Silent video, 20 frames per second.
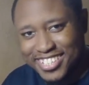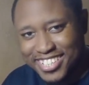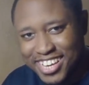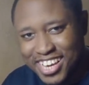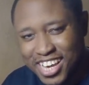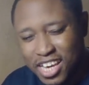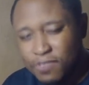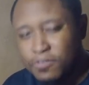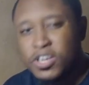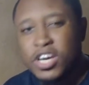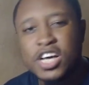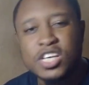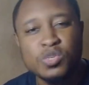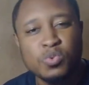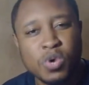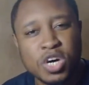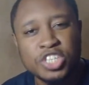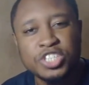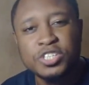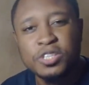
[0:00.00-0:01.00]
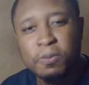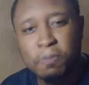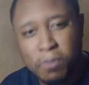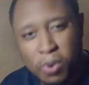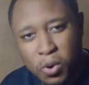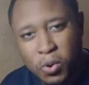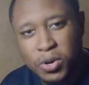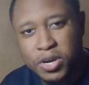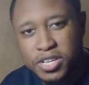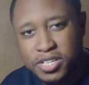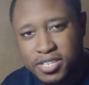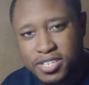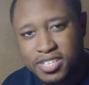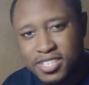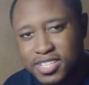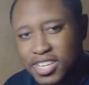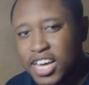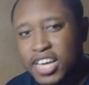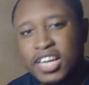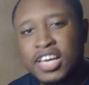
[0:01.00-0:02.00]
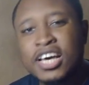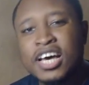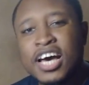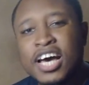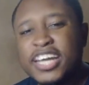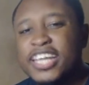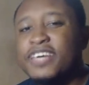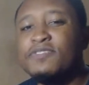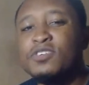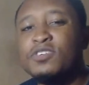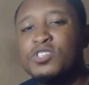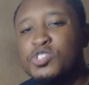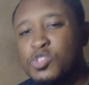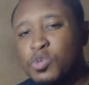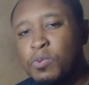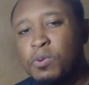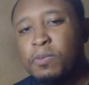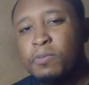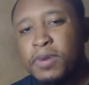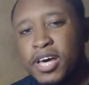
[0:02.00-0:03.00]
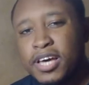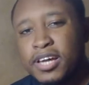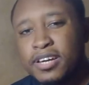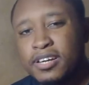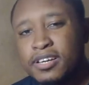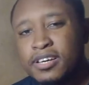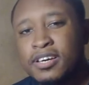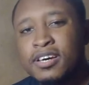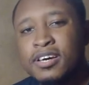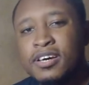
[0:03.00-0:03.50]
If you guys watch The Boys, he's like an evil Superman.